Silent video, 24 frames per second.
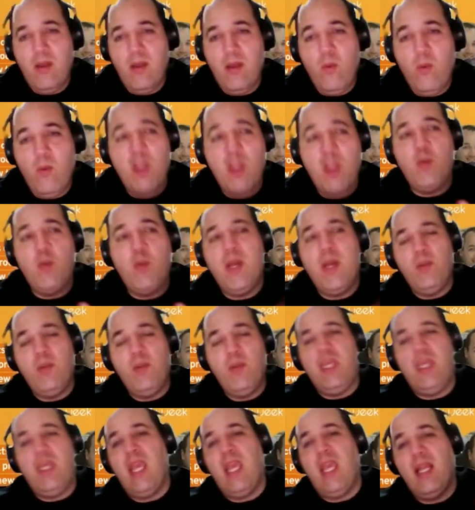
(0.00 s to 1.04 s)
Which one
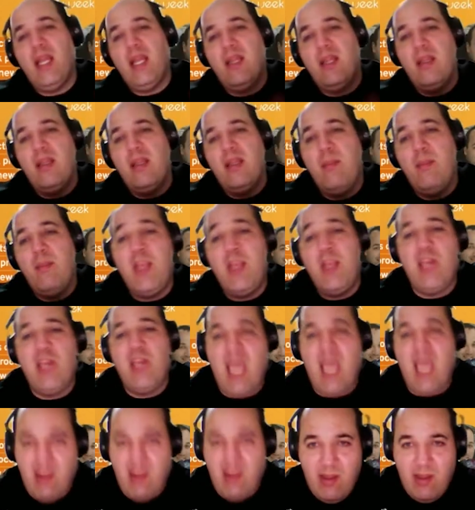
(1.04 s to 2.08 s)
we can
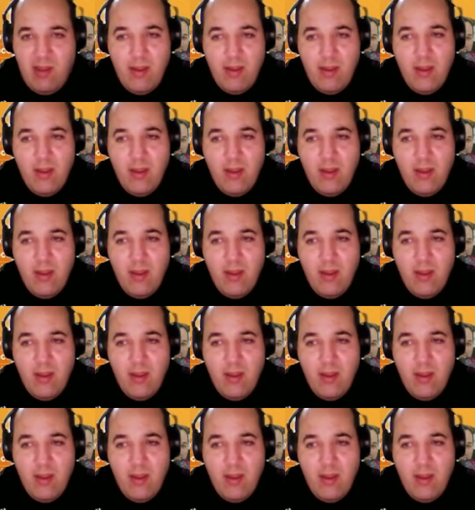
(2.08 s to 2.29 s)
mitigate?